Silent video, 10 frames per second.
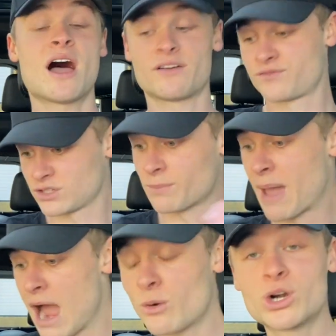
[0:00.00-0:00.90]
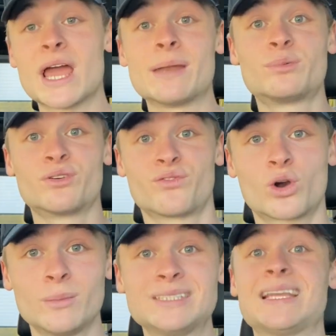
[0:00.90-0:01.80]
for the power and
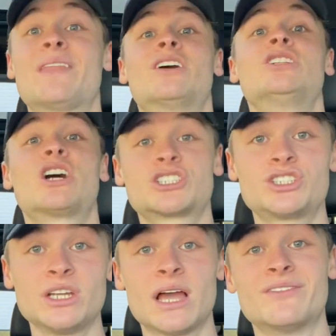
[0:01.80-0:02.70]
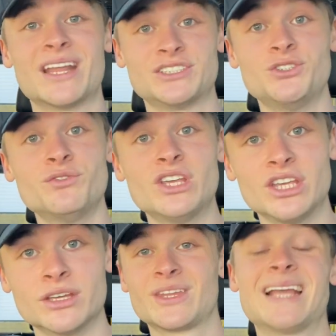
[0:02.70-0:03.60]
performance and the luxury of an SUV.